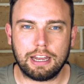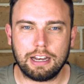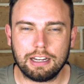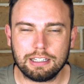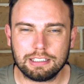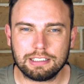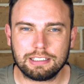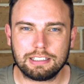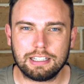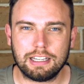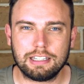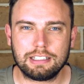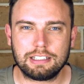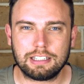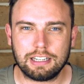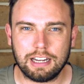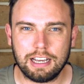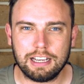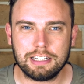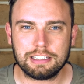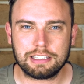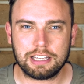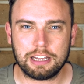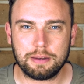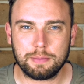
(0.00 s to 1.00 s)
and as I said,
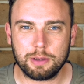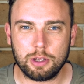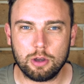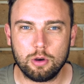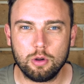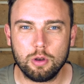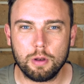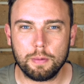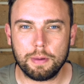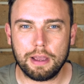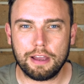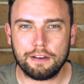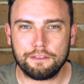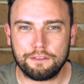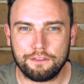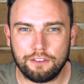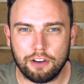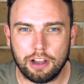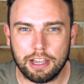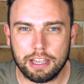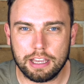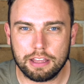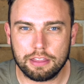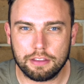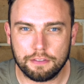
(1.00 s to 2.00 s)
today is going to be all about
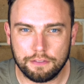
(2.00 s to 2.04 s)
FIRE,